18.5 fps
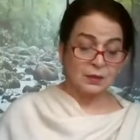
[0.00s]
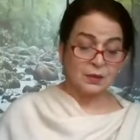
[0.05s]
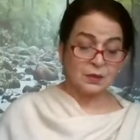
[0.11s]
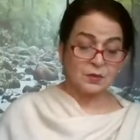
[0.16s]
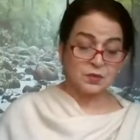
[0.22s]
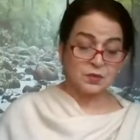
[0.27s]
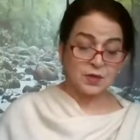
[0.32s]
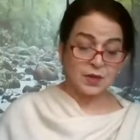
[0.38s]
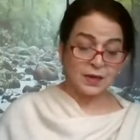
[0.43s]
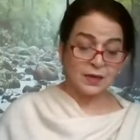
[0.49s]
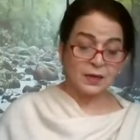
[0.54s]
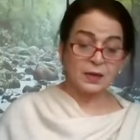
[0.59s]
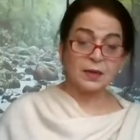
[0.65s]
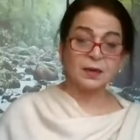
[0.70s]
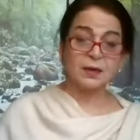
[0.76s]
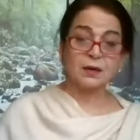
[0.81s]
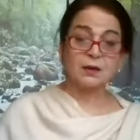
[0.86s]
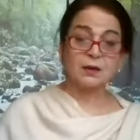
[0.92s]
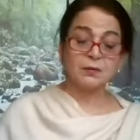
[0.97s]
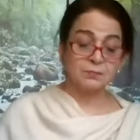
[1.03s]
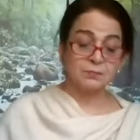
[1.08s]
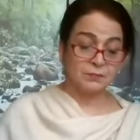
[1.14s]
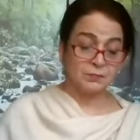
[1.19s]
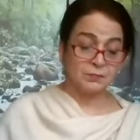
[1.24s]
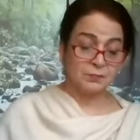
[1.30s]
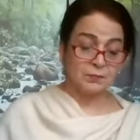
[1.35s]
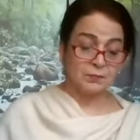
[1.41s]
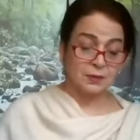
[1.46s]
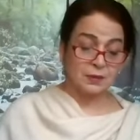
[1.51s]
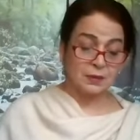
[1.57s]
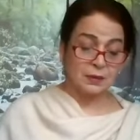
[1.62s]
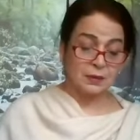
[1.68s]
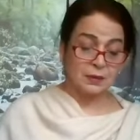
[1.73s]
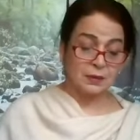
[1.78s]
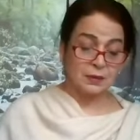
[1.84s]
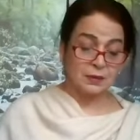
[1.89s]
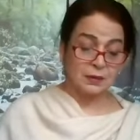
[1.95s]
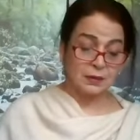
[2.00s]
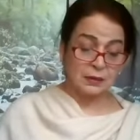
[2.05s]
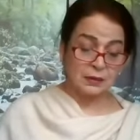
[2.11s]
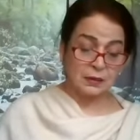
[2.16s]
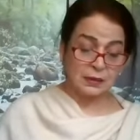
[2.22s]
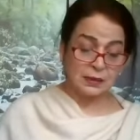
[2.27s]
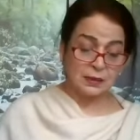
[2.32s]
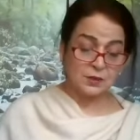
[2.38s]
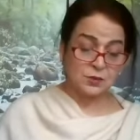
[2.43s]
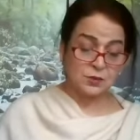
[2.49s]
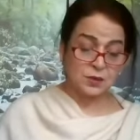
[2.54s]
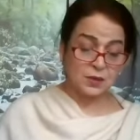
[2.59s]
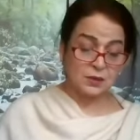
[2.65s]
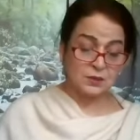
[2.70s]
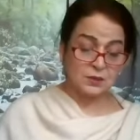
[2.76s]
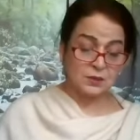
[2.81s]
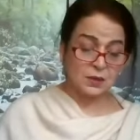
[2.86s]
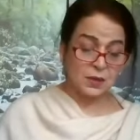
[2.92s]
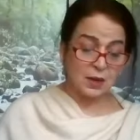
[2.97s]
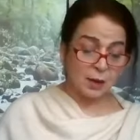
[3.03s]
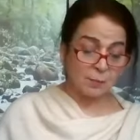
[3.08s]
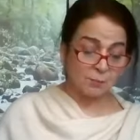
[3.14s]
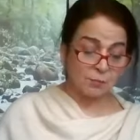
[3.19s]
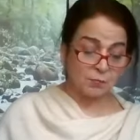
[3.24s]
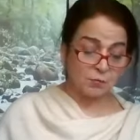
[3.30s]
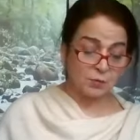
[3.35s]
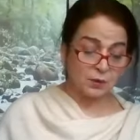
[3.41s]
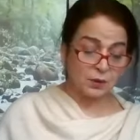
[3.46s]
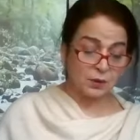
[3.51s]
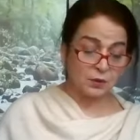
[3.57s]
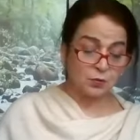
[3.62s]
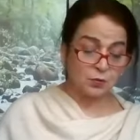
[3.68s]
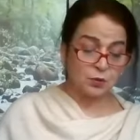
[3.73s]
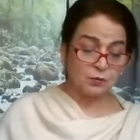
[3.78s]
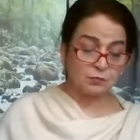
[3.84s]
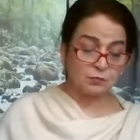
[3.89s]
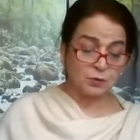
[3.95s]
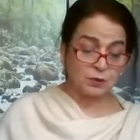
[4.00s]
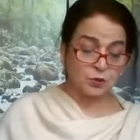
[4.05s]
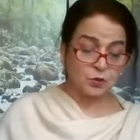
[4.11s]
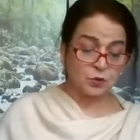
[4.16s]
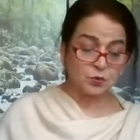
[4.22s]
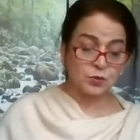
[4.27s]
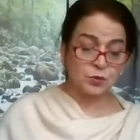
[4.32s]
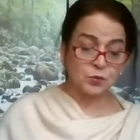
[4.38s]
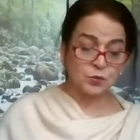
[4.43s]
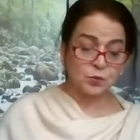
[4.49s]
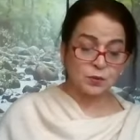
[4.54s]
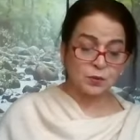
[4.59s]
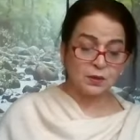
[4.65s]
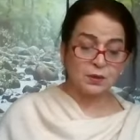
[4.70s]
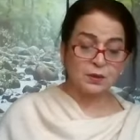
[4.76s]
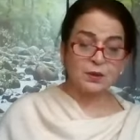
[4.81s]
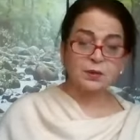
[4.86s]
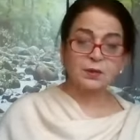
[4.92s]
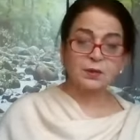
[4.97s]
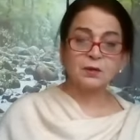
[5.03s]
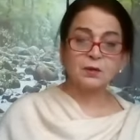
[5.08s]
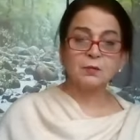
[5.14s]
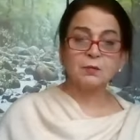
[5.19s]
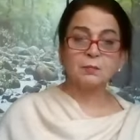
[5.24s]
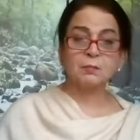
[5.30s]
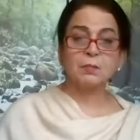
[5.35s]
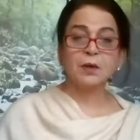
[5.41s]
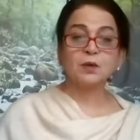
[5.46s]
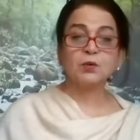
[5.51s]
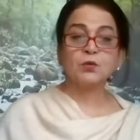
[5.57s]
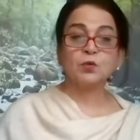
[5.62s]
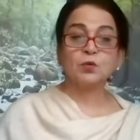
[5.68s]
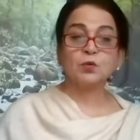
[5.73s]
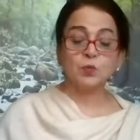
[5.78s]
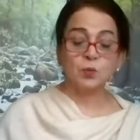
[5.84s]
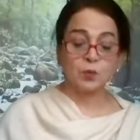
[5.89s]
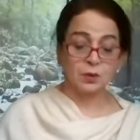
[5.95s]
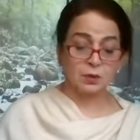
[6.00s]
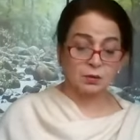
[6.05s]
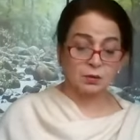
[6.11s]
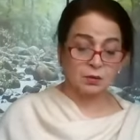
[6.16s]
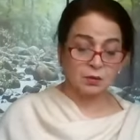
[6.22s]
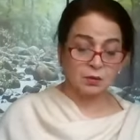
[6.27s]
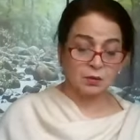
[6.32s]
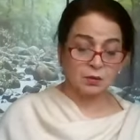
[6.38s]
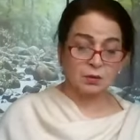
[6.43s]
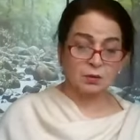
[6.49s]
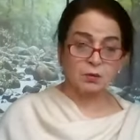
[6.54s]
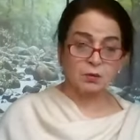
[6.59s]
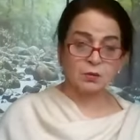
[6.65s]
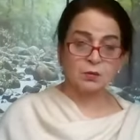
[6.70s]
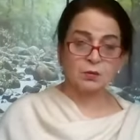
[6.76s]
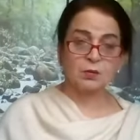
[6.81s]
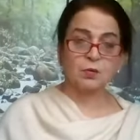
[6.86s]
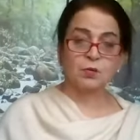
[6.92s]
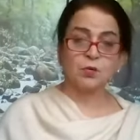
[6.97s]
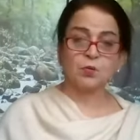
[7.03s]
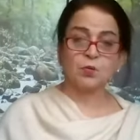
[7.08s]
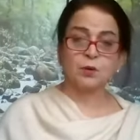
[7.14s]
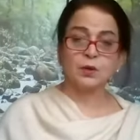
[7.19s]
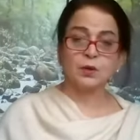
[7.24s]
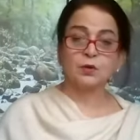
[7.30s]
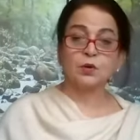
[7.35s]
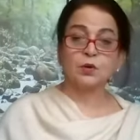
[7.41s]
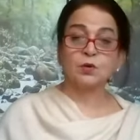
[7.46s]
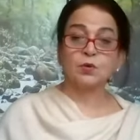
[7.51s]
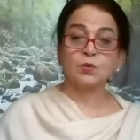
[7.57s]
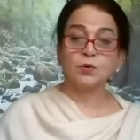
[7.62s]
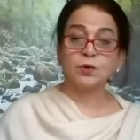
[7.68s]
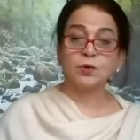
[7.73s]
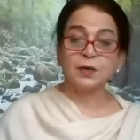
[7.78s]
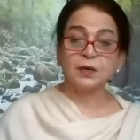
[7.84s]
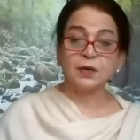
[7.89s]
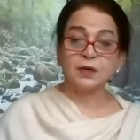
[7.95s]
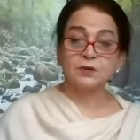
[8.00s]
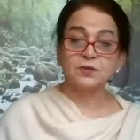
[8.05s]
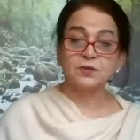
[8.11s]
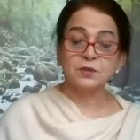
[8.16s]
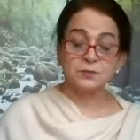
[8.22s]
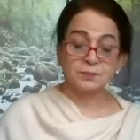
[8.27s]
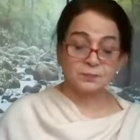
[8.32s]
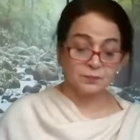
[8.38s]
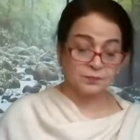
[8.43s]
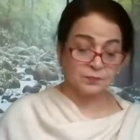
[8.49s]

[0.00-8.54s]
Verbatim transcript: ascending leads us upward to the virtuous world by good work, good work or good deeds,